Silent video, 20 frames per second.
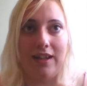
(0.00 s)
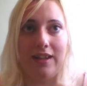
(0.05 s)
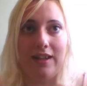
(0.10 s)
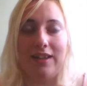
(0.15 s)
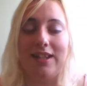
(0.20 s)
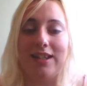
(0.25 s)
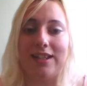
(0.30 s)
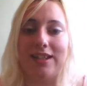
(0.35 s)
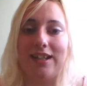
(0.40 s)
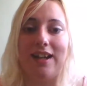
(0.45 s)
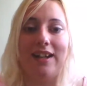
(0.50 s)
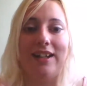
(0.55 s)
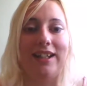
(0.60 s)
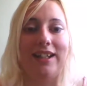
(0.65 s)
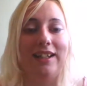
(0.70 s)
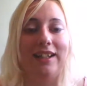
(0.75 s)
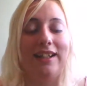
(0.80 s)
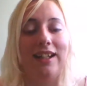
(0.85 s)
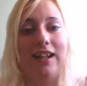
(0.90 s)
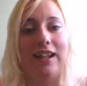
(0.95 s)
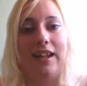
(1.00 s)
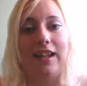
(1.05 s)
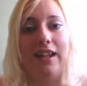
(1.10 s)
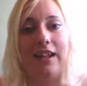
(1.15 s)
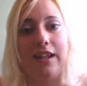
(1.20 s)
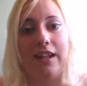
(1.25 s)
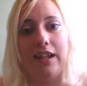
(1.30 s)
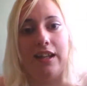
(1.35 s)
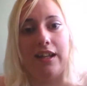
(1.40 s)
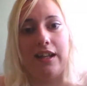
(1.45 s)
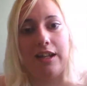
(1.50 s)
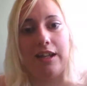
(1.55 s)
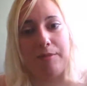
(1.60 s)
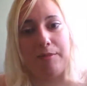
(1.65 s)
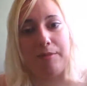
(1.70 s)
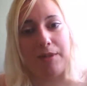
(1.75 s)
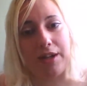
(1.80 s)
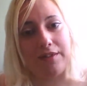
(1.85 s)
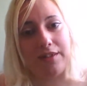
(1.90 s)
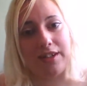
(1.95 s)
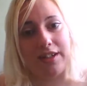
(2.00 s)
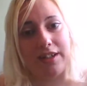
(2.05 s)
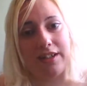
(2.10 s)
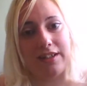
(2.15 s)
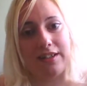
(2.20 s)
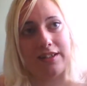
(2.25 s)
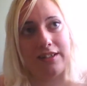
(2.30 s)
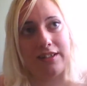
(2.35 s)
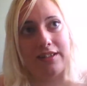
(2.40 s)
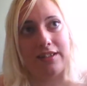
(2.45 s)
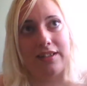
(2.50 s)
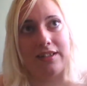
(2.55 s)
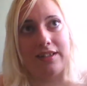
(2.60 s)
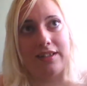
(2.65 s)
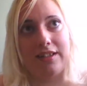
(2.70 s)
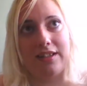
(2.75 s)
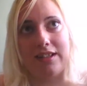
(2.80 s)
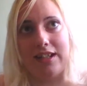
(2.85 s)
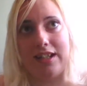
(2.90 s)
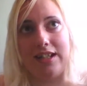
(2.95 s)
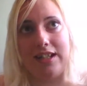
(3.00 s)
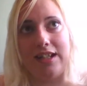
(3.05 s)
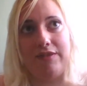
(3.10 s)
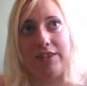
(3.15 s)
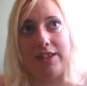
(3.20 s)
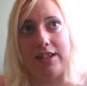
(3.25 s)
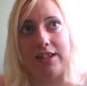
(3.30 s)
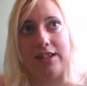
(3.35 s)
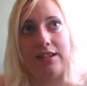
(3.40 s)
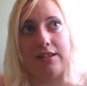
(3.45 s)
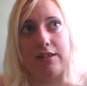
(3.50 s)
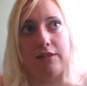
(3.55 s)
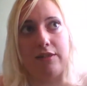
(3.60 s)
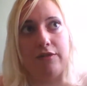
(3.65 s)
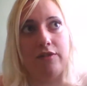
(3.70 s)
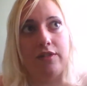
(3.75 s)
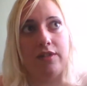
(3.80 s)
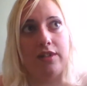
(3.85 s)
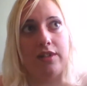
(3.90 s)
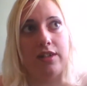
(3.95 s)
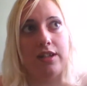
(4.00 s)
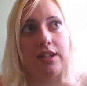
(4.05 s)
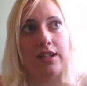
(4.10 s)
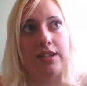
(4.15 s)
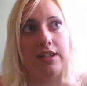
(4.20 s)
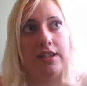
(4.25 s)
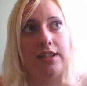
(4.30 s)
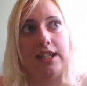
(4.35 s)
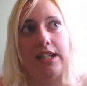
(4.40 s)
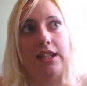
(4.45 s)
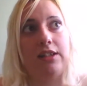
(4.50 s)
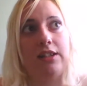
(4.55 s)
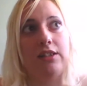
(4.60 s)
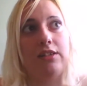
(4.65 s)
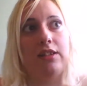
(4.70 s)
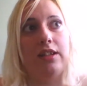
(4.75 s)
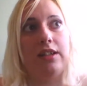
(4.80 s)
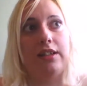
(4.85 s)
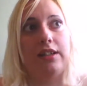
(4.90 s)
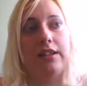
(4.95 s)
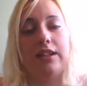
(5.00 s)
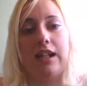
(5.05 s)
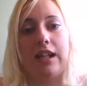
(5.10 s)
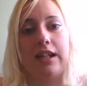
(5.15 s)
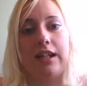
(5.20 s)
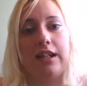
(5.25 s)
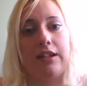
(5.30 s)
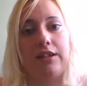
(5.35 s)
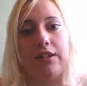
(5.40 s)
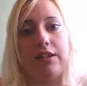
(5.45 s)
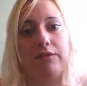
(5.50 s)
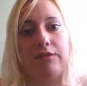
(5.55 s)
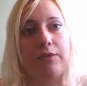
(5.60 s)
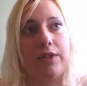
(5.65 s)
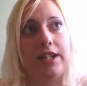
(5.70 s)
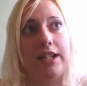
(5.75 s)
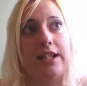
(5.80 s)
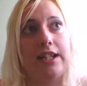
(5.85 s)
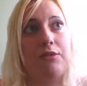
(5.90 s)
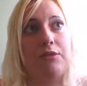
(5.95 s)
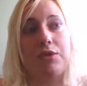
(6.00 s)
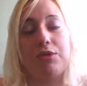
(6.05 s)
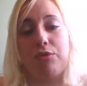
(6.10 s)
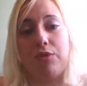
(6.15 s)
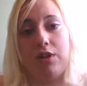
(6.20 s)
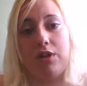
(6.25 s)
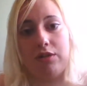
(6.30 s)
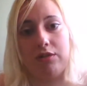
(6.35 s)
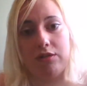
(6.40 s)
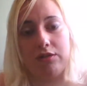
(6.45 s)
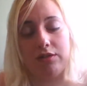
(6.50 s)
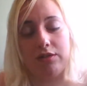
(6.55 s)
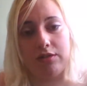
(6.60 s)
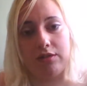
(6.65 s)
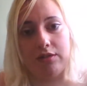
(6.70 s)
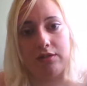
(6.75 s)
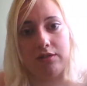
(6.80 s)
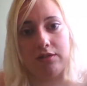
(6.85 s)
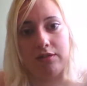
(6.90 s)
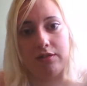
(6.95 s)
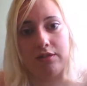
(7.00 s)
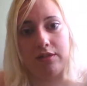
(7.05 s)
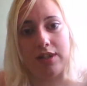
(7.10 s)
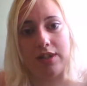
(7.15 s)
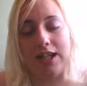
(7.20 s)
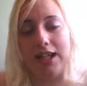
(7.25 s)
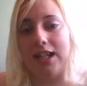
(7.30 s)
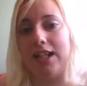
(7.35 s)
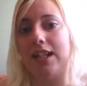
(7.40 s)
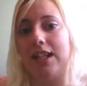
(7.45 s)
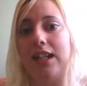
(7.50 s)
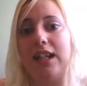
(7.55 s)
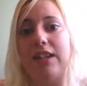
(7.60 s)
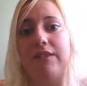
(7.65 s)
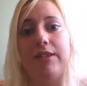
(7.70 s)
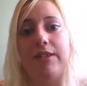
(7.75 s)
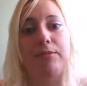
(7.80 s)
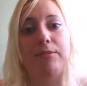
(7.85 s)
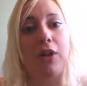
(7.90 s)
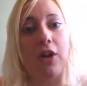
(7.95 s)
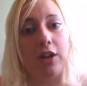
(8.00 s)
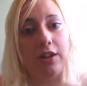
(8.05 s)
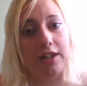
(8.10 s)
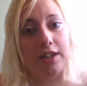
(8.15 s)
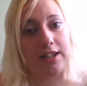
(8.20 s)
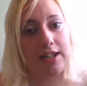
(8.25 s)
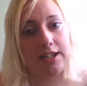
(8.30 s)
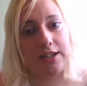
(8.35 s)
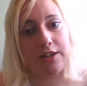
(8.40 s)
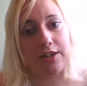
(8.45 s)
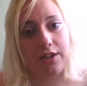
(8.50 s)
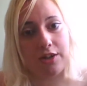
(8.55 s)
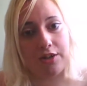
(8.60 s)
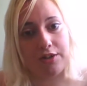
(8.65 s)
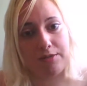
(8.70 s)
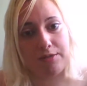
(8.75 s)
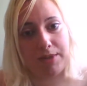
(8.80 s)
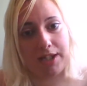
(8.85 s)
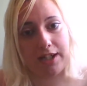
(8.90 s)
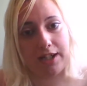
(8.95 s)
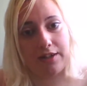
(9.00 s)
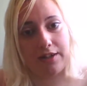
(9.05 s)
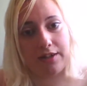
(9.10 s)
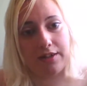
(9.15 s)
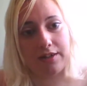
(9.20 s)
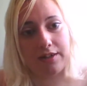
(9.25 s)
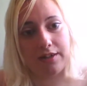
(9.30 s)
This guy apparently didn't even see that what he did was wrong. He didn't even apologize to the cosplayer.